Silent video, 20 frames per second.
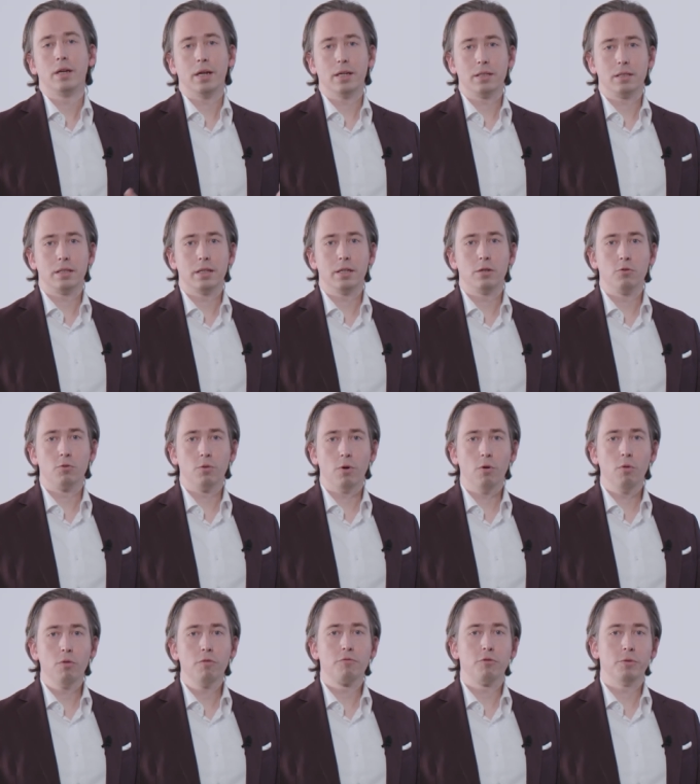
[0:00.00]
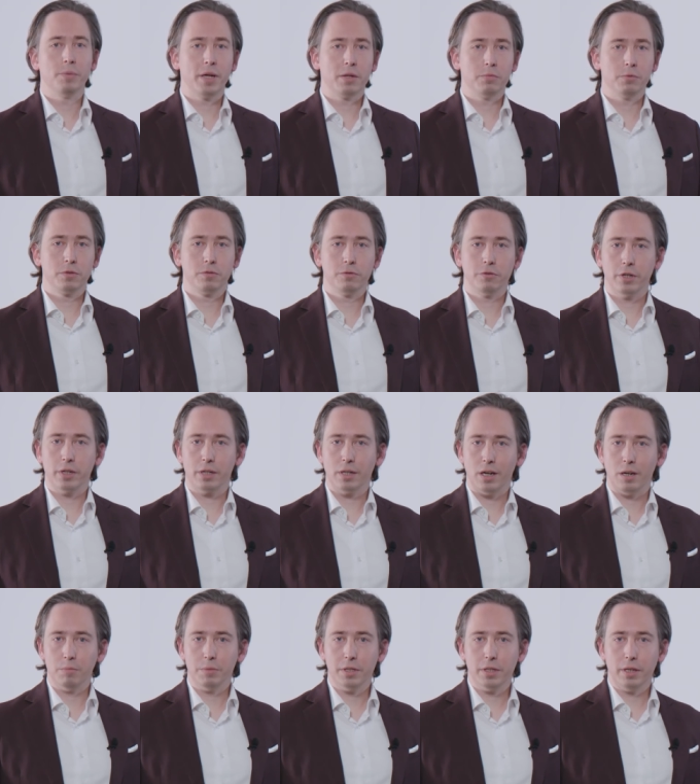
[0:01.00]
As they grow from atmospheric
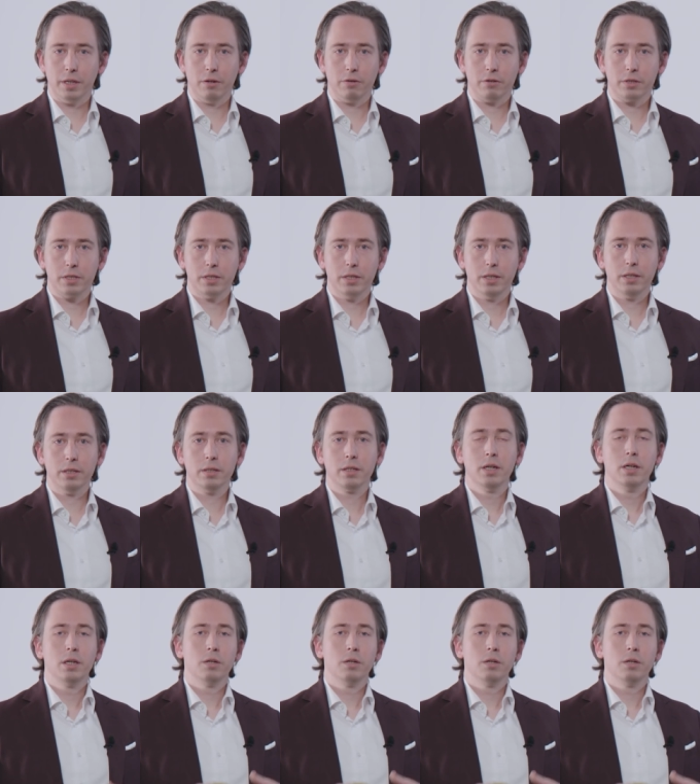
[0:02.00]
carbon dioxide,